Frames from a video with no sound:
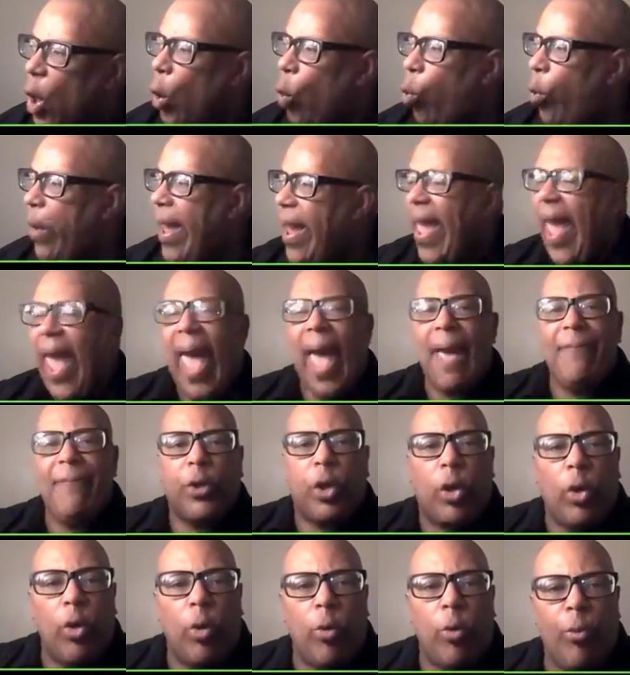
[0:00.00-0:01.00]
We
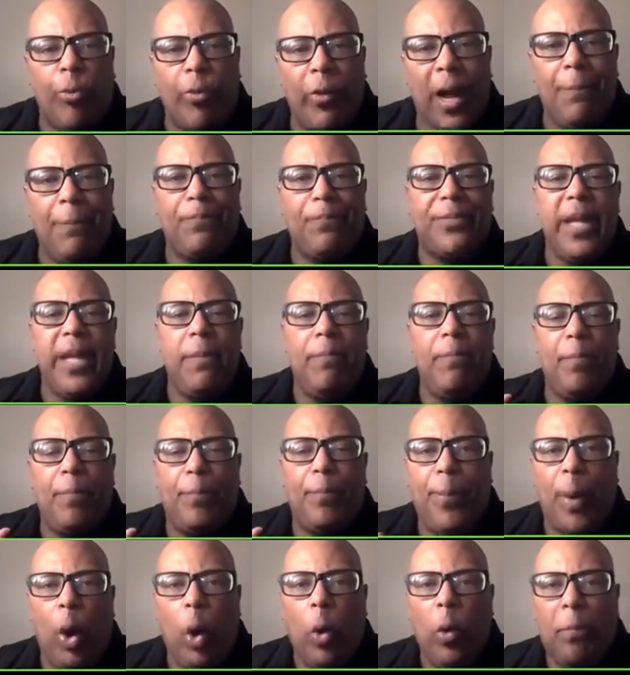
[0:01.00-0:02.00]
have corrupted
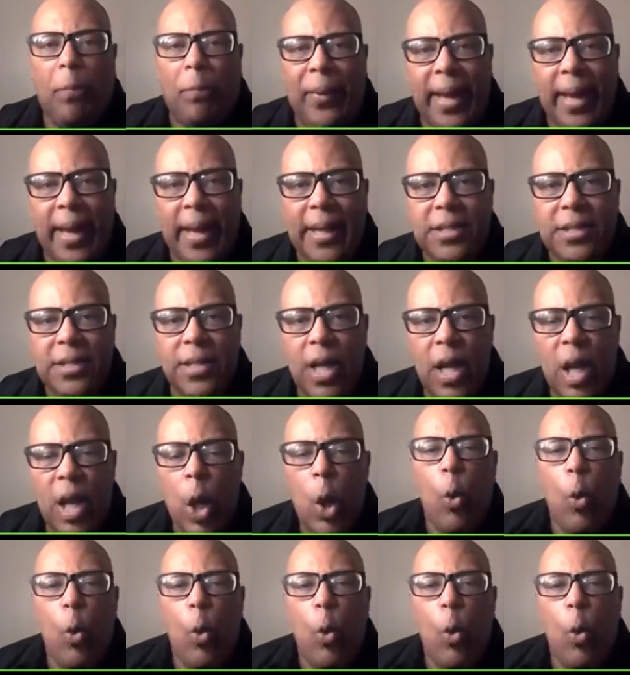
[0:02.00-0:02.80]
pulpits